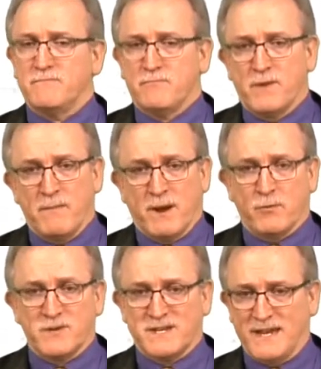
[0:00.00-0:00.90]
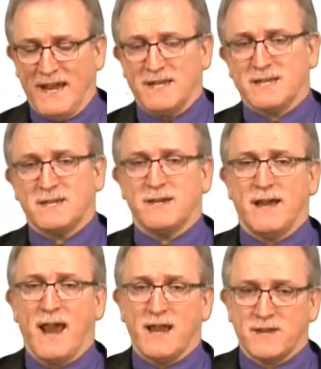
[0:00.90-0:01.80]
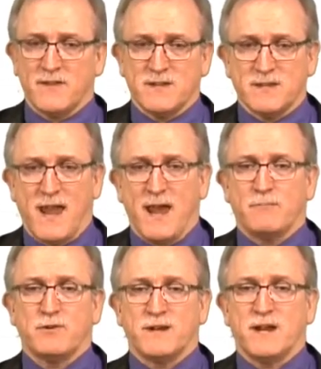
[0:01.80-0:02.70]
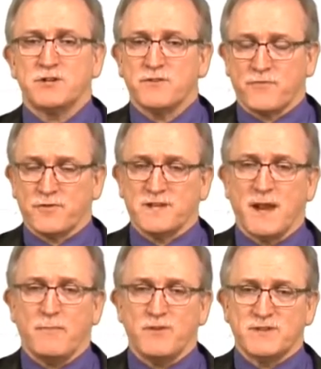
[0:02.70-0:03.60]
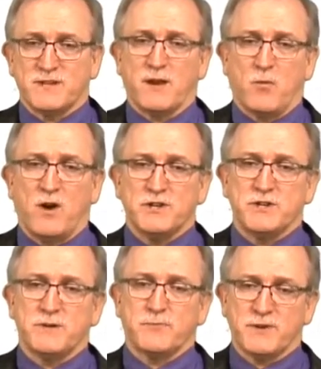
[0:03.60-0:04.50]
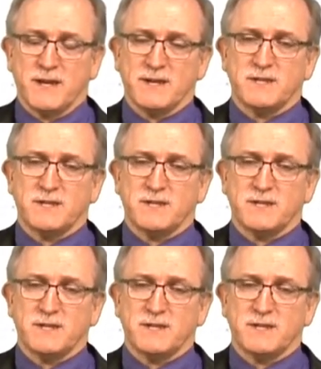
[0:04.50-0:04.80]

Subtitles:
Remember, states add to this, add protection. For example, the state of Washington protects